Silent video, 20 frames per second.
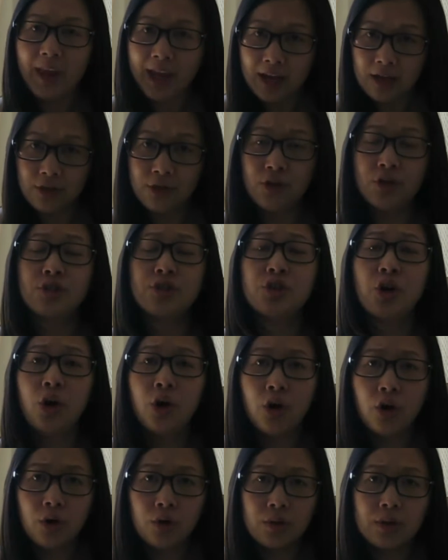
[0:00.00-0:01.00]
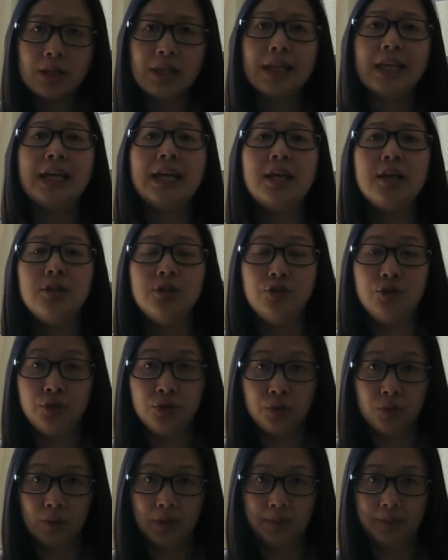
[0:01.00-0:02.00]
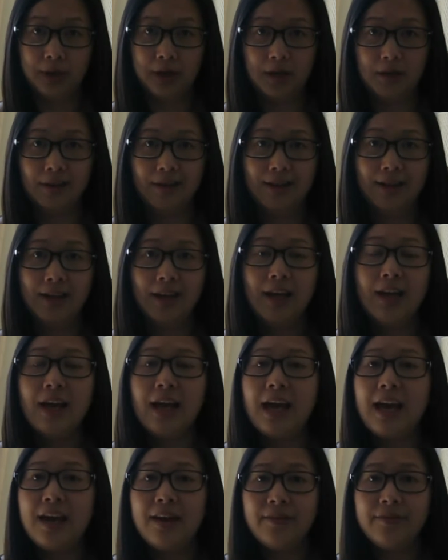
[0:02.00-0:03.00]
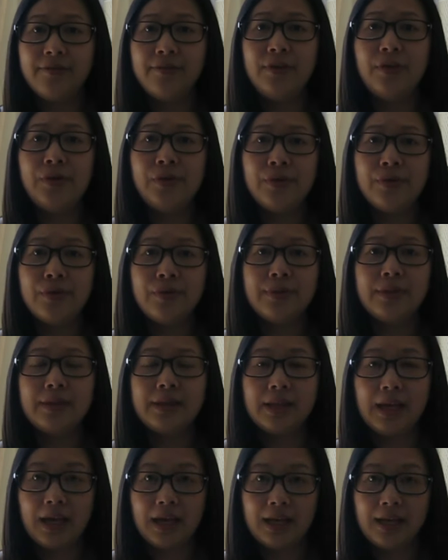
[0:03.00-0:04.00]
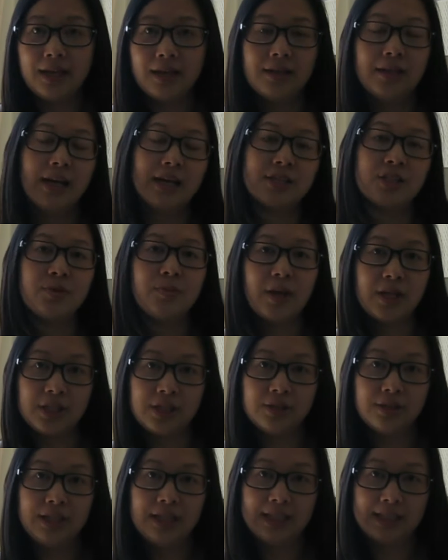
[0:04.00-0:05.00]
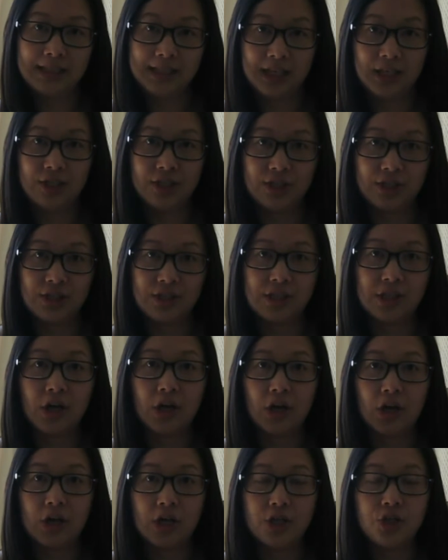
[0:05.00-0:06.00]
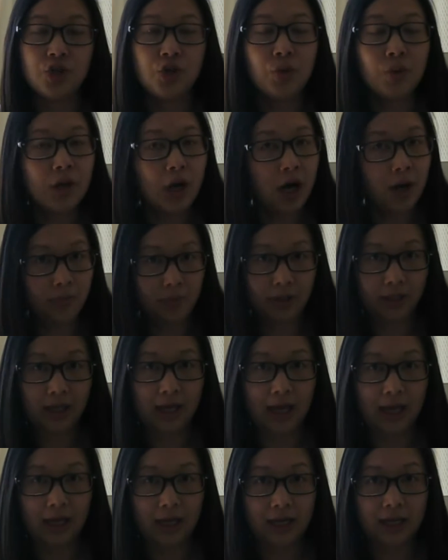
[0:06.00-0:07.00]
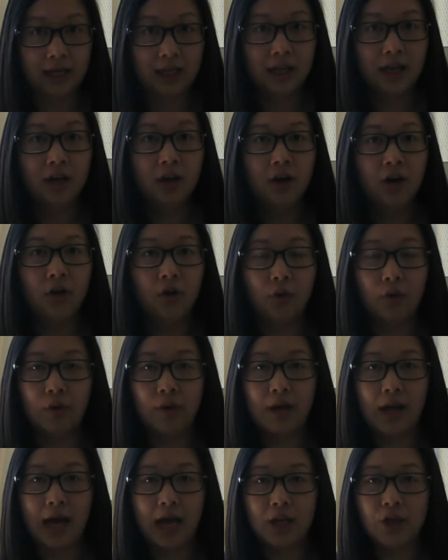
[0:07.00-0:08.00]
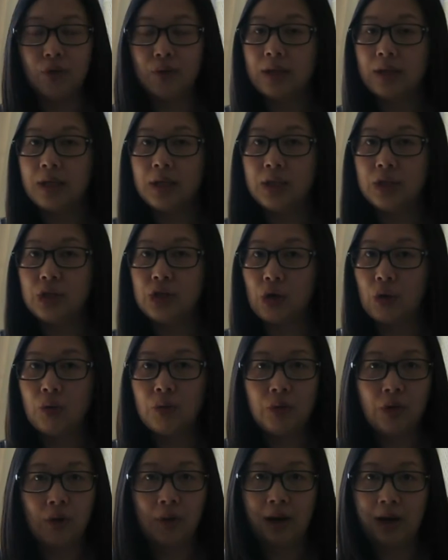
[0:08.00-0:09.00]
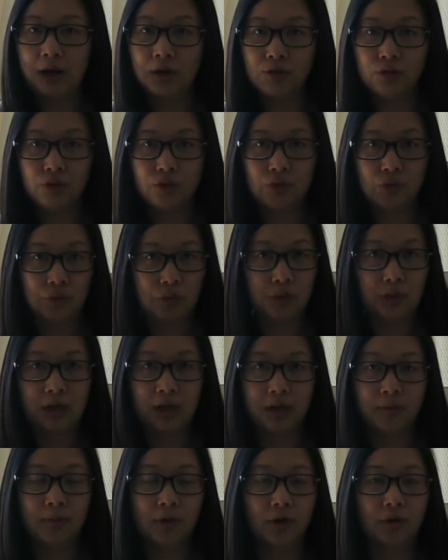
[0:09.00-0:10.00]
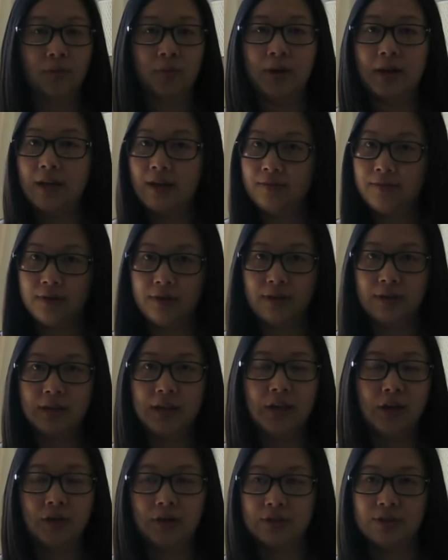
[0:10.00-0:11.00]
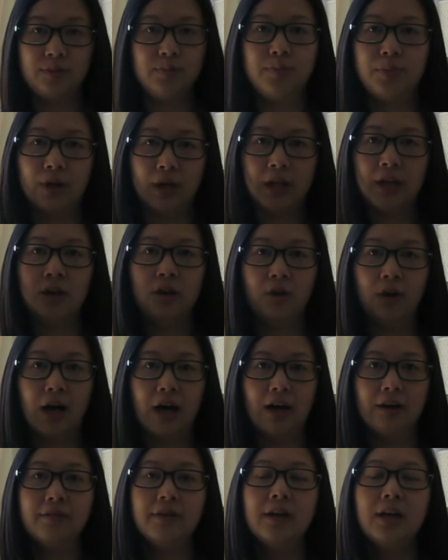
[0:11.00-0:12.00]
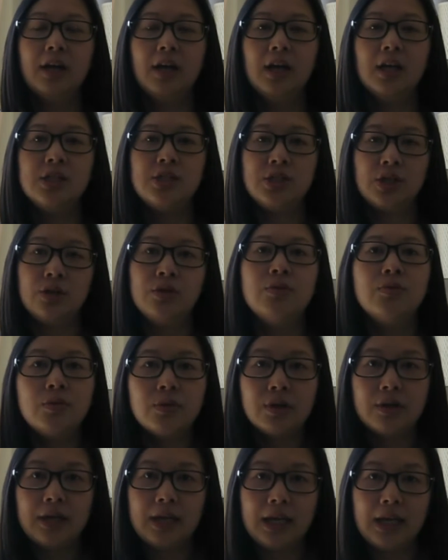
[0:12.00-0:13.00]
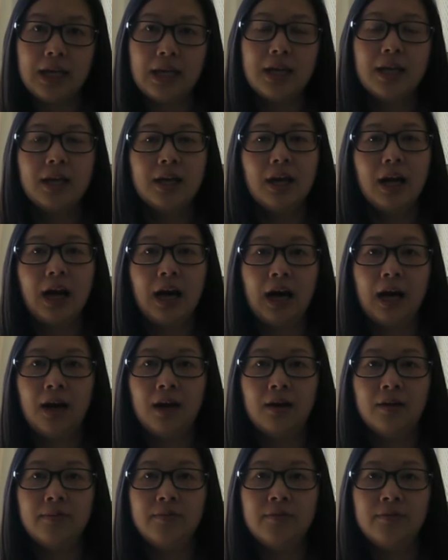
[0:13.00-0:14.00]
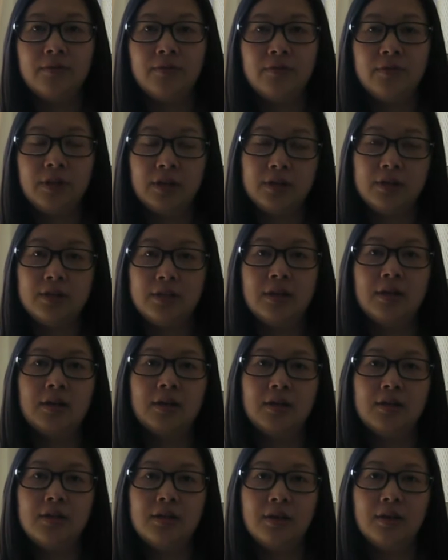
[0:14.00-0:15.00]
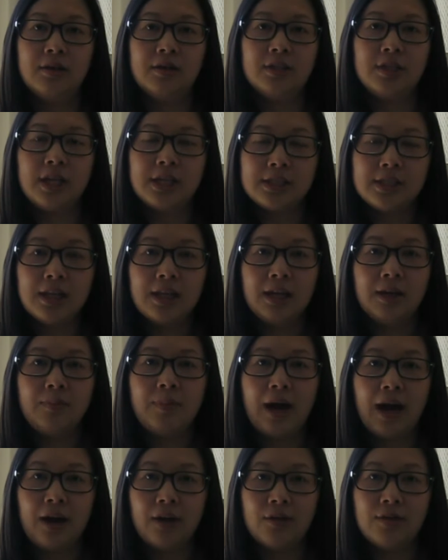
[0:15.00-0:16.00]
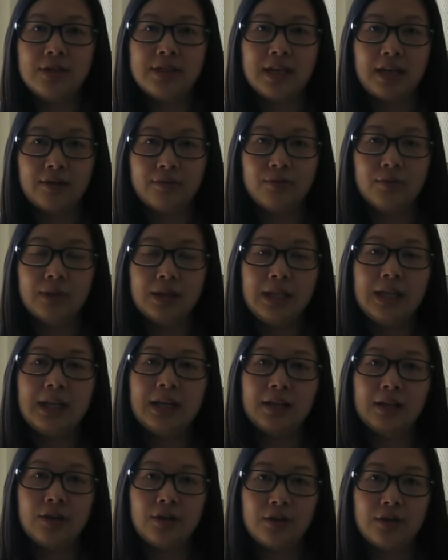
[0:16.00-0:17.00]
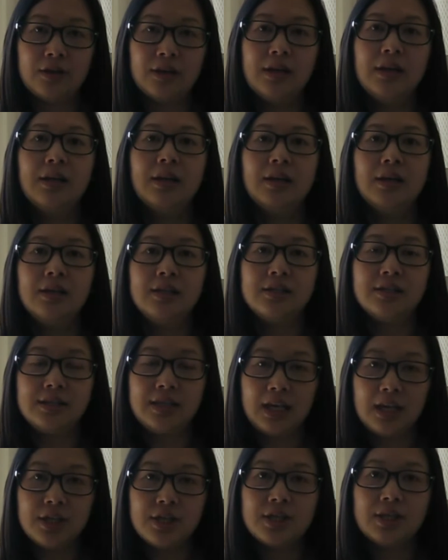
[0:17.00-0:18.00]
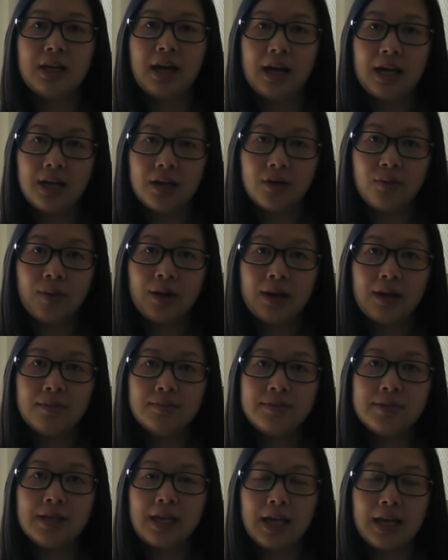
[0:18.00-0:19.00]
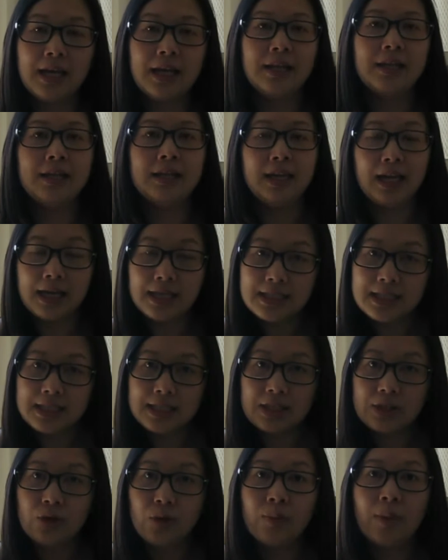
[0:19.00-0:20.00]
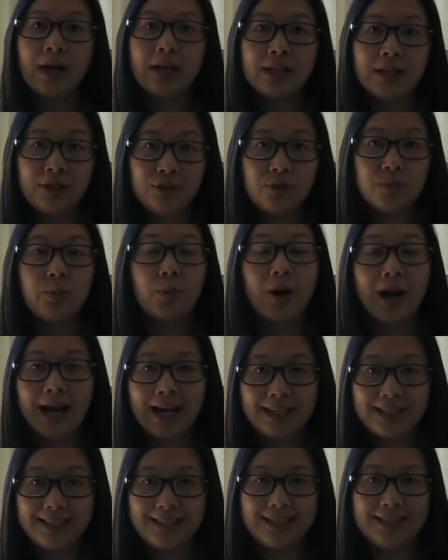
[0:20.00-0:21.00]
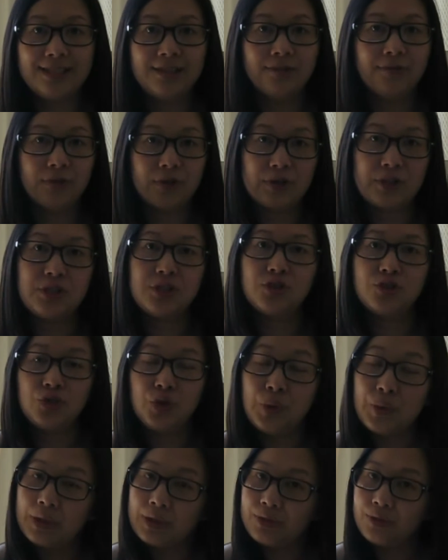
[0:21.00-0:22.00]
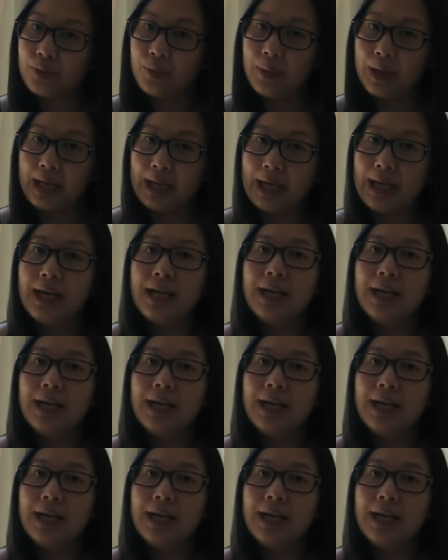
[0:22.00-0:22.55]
they're totally doable. If you think that specialty stitches are too complicated or that you don't know how to do them or whatever, it's putting you off, don't worry. The chatelaine patterns have really clear stitch diagrams, and yes, you might need to practice the first two or three